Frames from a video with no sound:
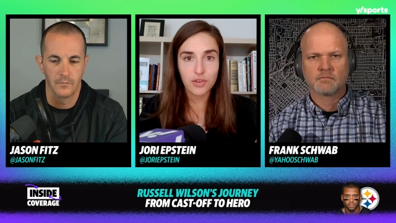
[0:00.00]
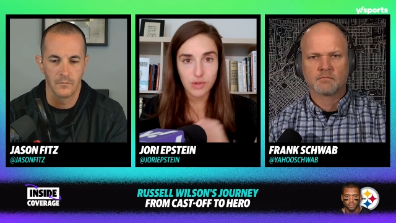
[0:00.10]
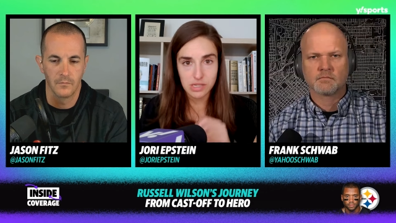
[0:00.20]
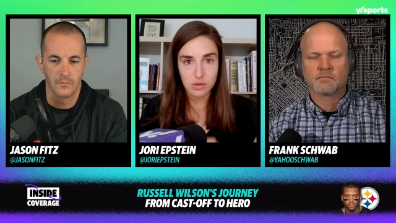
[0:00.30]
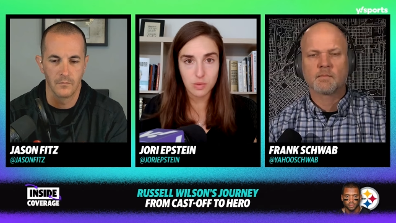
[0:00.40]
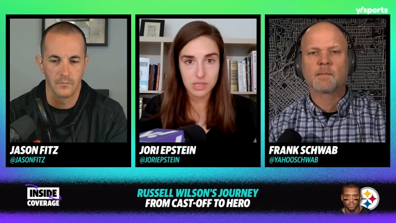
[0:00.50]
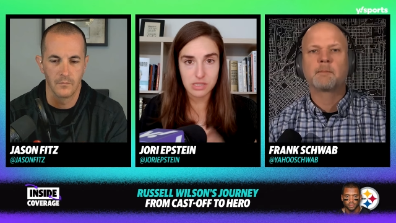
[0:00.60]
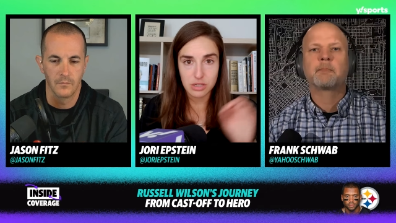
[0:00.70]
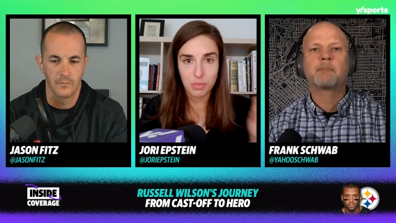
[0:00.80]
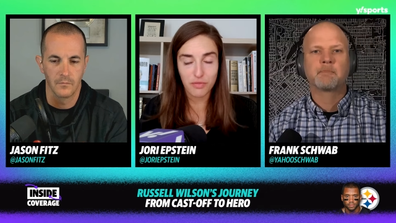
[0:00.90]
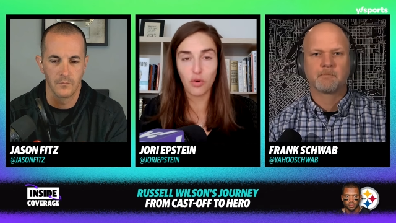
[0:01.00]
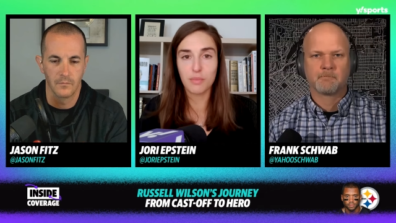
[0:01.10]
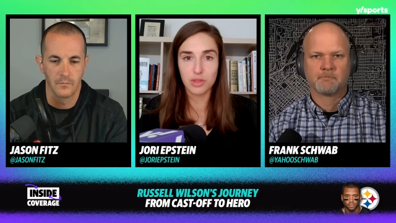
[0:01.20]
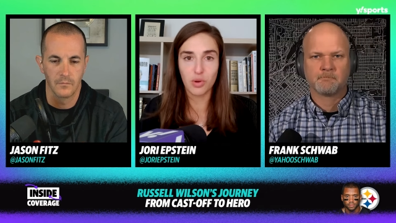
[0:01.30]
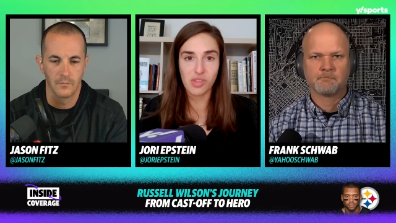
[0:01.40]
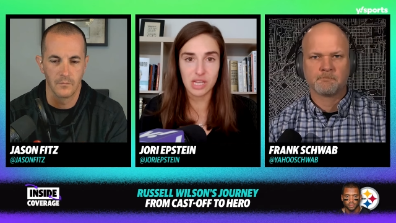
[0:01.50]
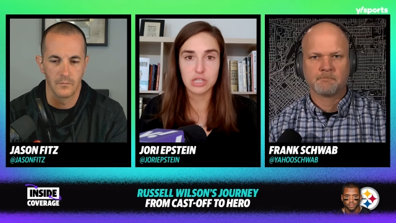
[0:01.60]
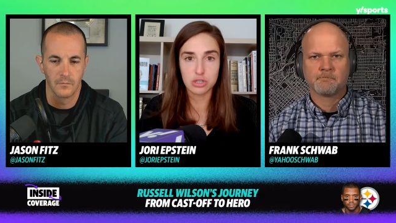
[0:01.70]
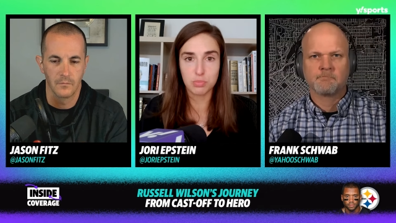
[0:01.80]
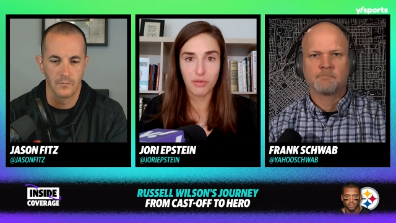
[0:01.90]
Speaker 1: for Russell Wilson to perform in the way that
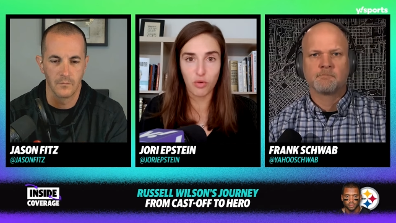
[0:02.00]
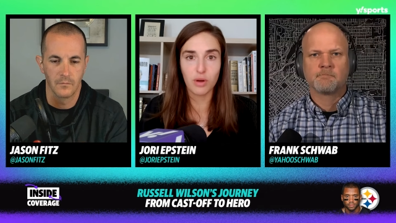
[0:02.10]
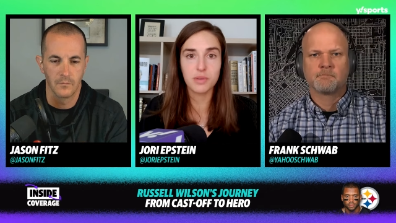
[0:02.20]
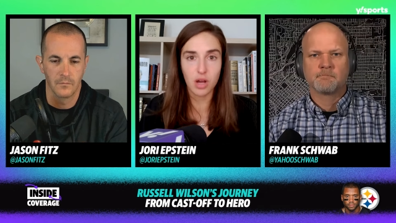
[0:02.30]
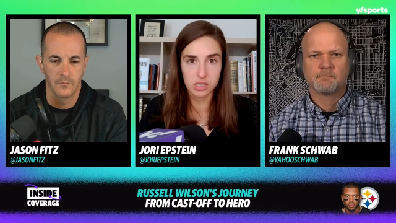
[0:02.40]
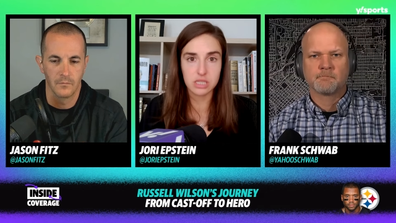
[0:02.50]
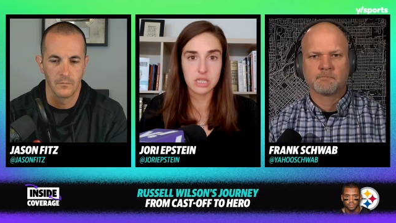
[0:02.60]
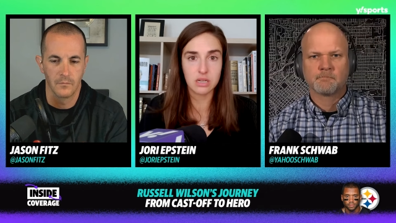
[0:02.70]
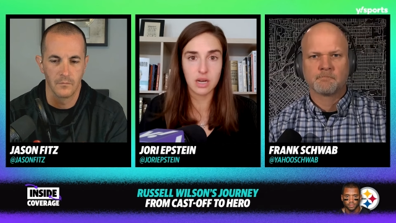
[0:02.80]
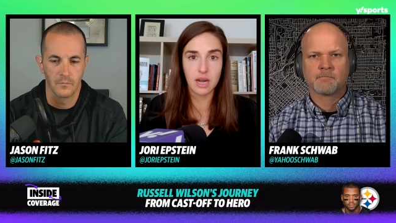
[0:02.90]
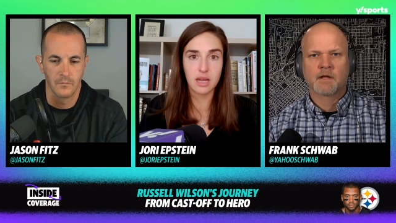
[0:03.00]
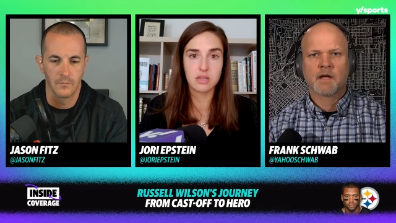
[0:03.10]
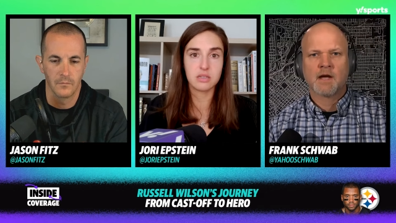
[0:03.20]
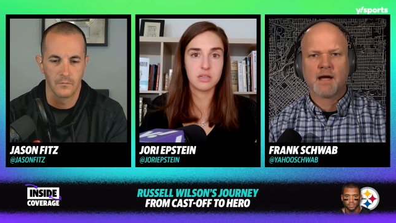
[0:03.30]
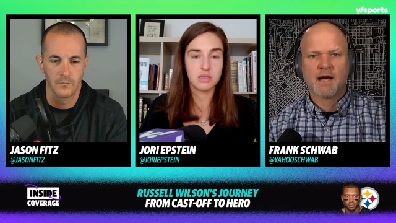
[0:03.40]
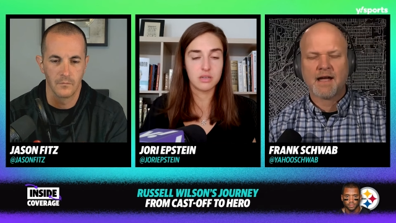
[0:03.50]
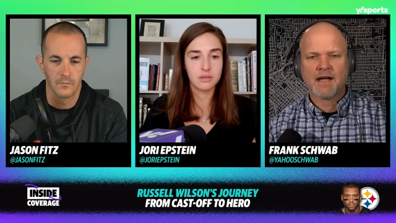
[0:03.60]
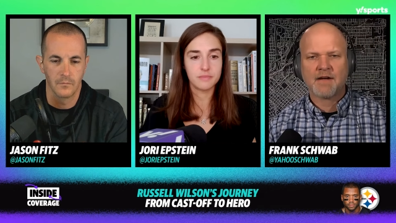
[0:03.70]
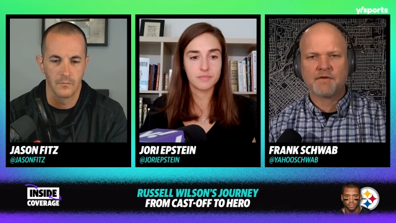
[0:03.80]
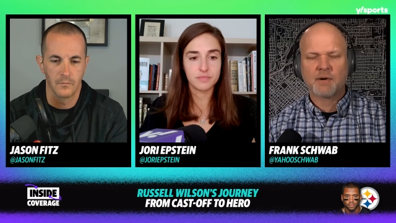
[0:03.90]
he just performed on Sunday night.
Speaker 2: I
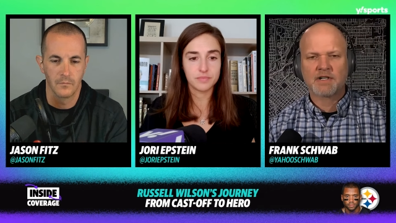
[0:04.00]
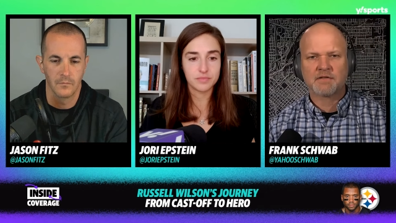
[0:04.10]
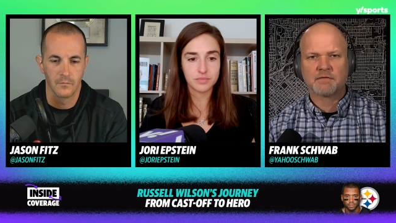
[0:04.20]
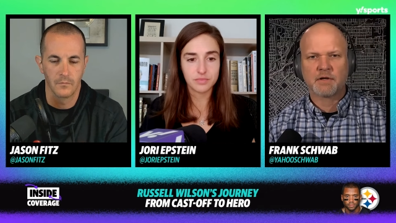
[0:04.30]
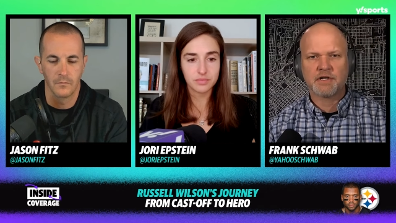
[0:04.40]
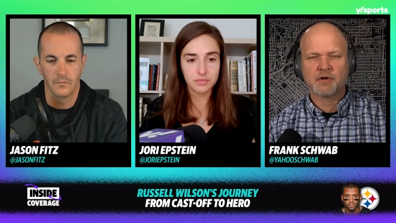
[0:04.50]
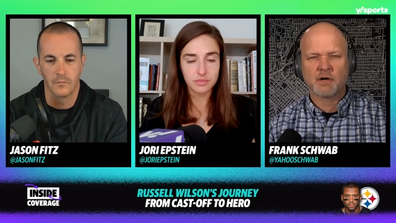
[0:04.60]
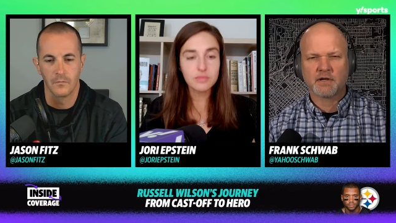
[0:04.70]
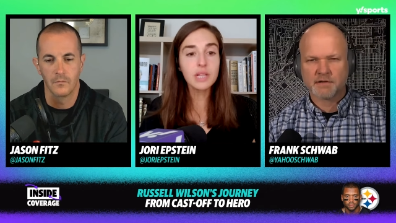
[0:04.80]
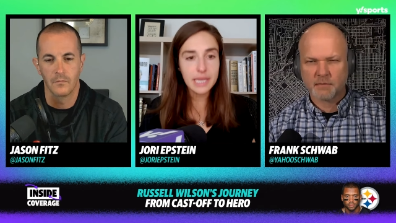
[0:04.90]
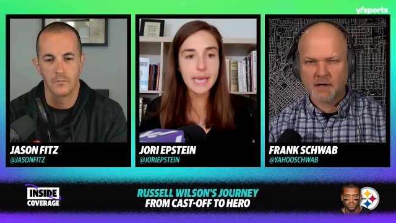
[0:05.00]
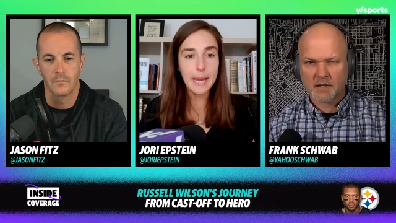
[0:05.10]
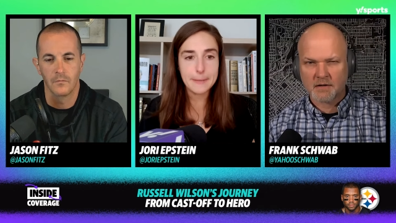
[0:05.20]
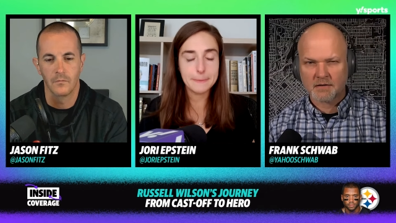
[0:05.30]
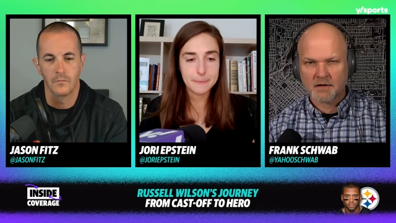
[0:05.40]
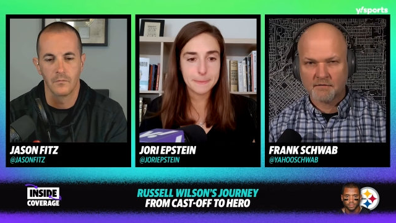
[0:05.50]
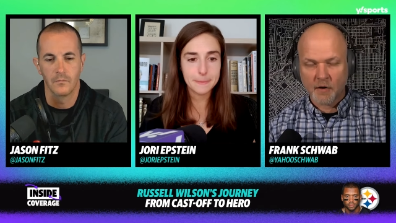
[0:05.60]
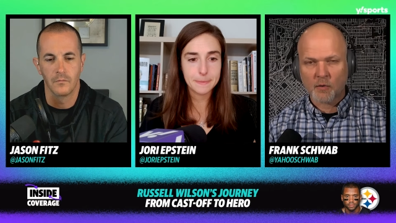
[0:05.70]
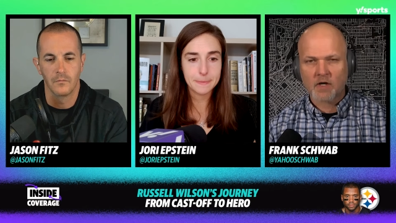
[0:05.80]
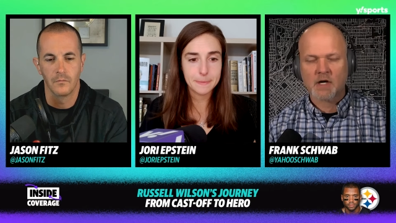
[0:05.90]
have a question for you, Jori, because you are yeah. a
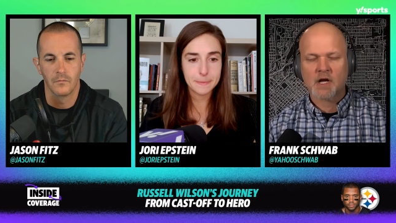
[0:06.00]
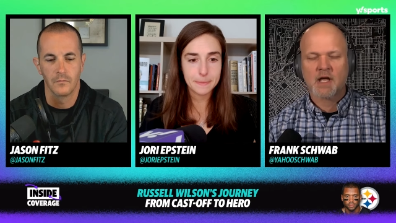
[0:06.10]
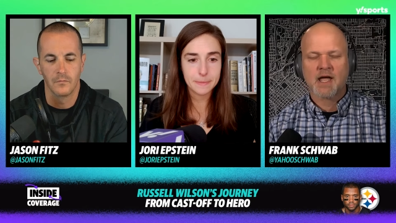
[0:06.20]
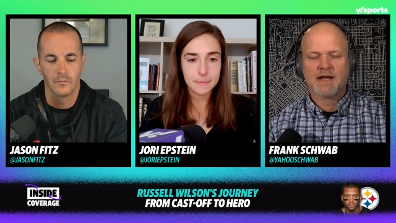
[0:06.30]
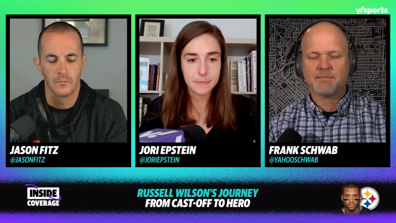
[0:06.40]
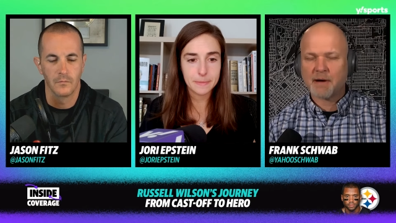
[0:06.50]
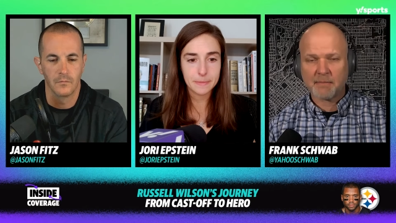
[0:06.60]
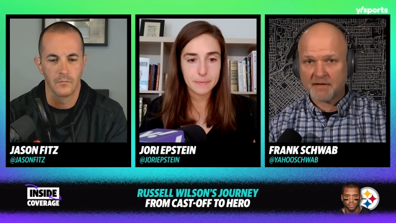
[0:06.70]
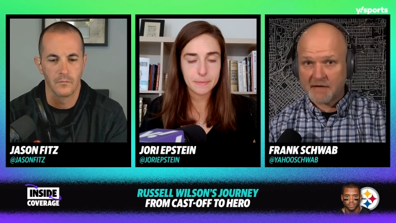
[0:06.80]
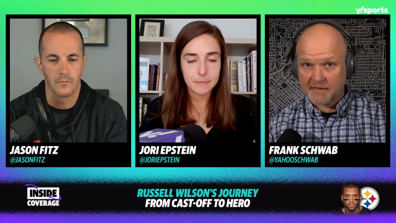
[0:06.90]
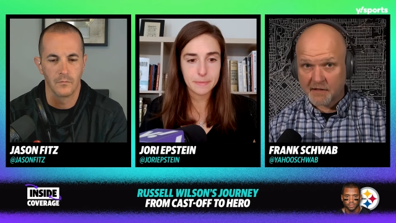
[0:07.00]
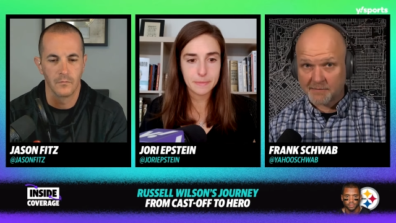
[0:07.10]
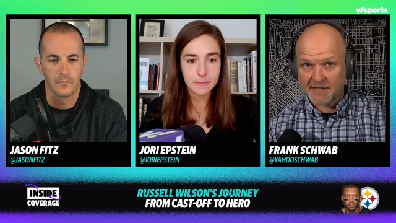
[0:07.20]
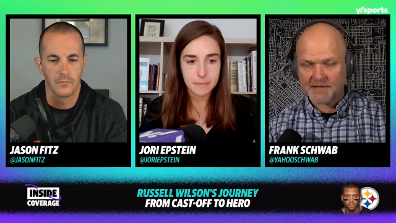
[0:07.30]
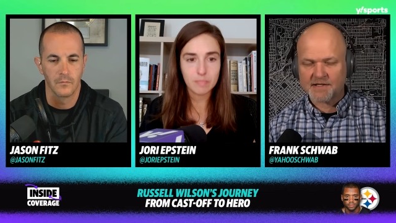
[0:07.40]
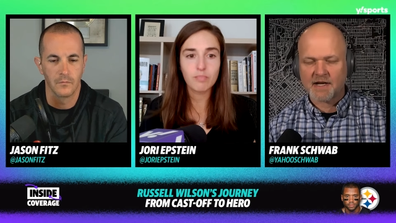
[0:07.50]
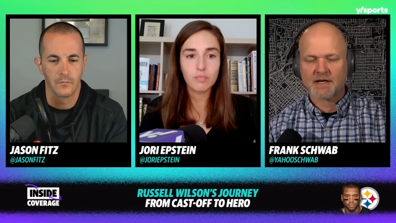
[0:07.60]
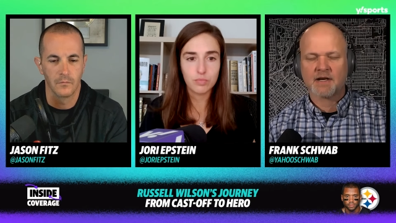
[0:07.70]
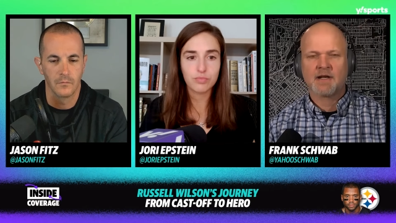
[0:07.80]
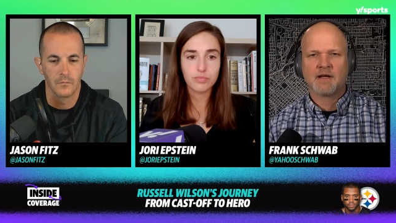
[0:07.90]
voter, and you probably have not thought about this yet.
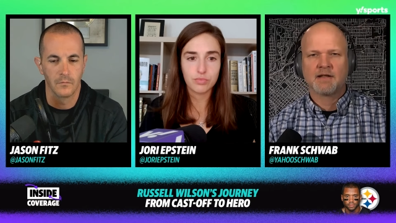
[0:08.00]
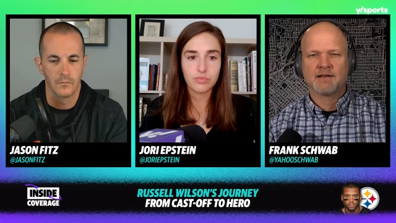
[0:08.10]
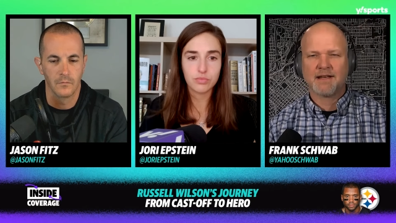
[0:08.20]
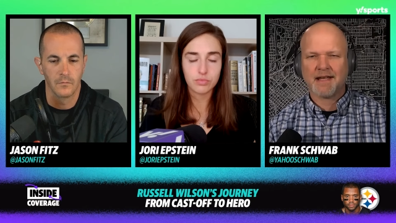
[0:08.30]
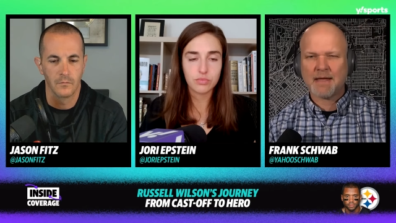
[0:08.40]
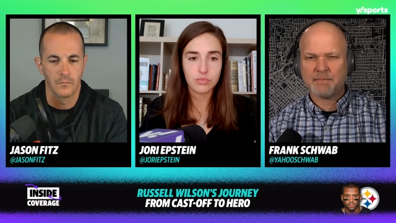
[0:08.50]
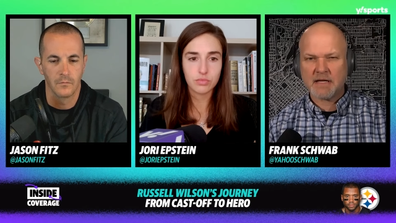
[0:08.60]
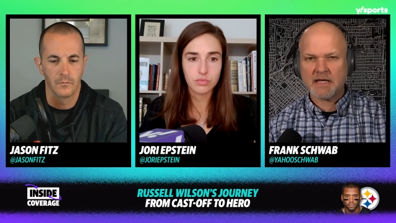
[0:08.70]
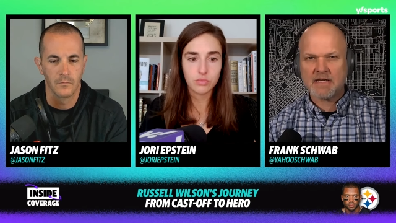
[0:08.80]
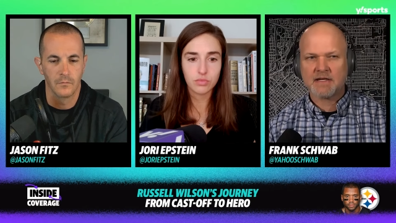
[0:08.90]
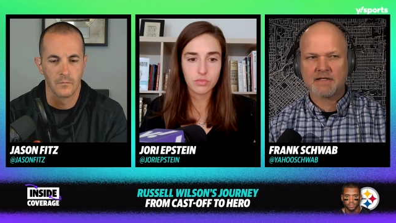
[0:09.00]
The A P